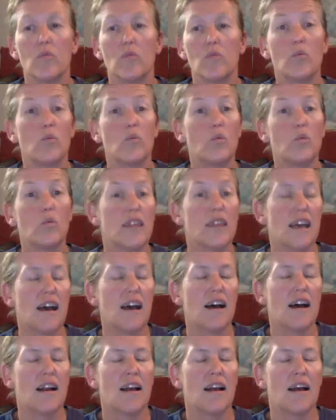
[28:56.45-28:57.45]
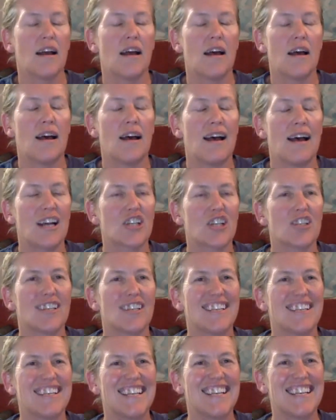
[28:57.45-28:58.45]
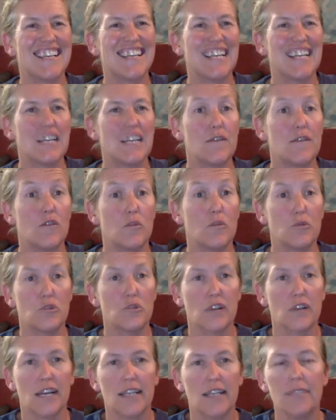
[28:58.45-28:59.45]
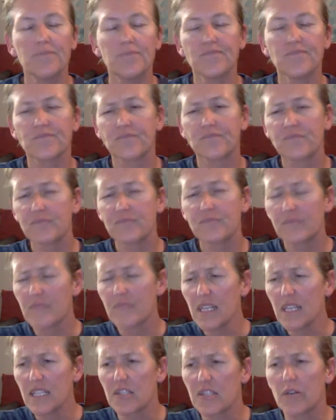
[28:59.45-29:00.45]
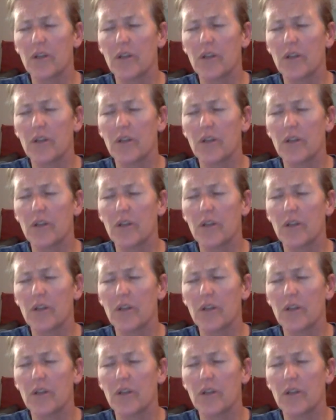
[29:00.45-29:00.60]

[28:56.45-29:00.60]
without actually getting any formal training. So I would